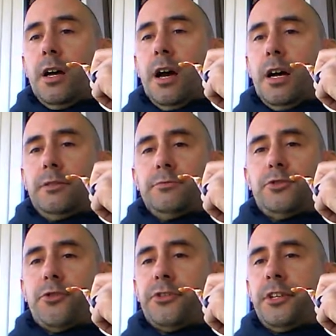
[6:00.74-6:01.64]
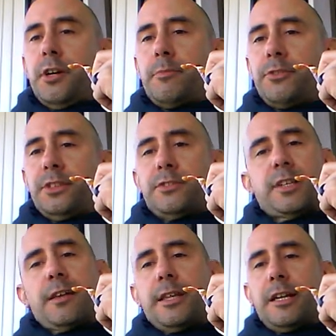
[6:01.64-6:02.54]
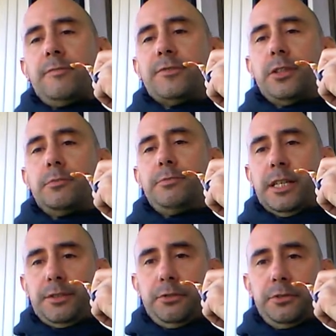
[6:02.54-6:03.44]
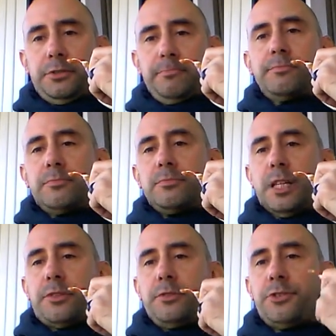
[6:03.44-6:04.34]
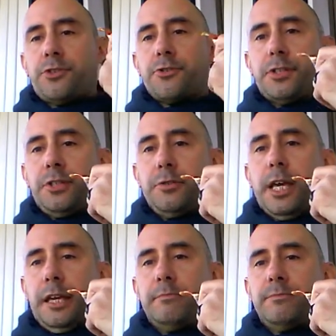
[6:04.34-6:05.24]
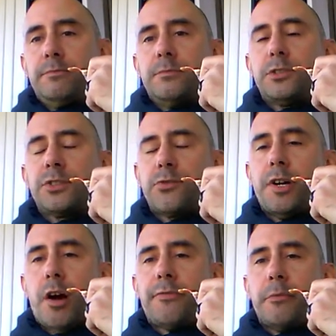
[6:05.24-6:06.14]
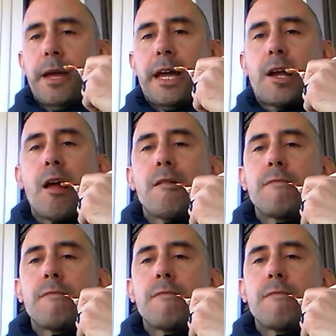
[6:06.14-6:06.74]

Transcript: uh, jersey numbers inside that envelope. That's whose that's whose jersey you get straight off the back.